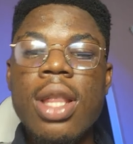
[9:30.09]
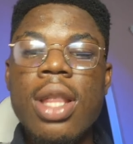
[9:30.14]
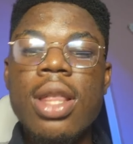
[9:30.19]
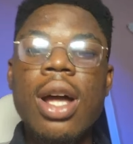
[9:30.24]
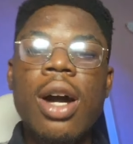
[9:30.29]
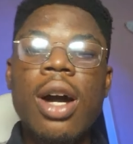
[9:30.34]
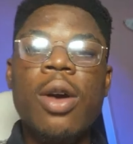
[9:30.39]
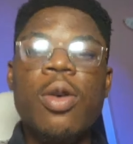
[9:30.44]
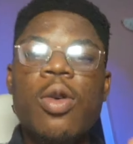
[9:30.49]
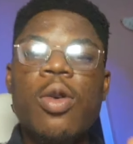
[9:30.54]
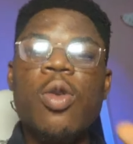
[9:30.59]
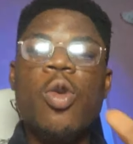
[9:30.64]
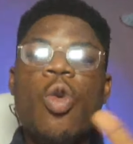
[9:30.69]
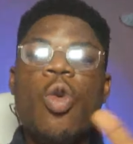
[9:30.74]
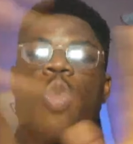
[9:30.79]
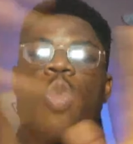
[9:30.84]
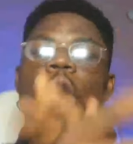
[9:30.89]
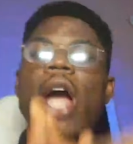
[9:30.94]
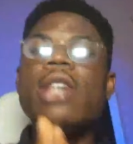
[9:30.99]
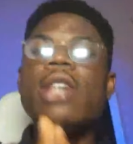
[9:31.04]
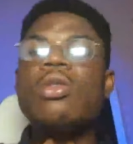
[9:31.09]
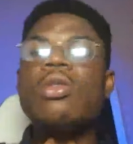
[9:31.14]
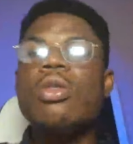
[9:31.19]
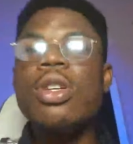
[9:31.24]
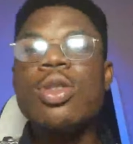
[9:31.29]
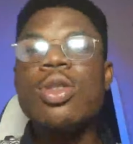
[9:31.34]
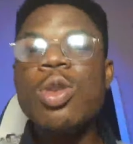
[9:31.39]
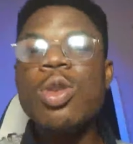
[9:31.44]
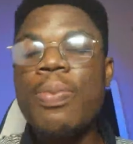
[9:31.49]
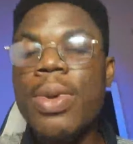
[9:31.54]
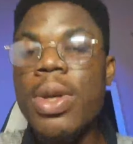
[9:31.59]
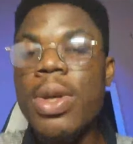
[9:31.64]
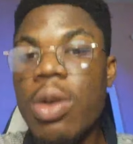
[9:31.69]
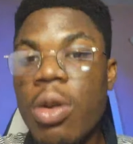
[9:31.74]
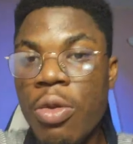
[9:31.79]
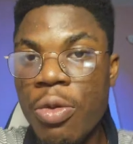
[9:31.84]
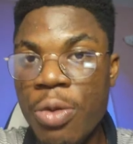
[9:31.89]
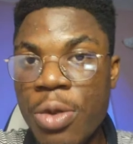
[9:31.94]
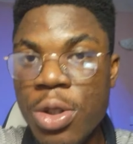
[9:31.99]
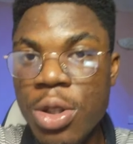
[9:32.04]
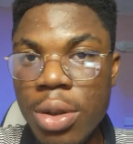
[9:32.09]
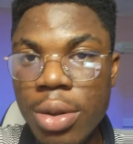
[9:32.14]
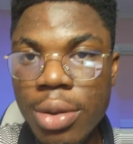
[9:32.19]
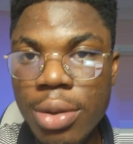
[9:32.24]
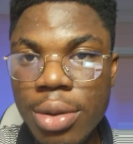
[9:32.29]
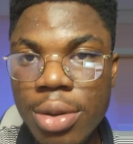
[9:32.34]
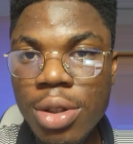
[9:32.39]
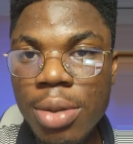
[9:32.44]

Now, why is today's topic confusion?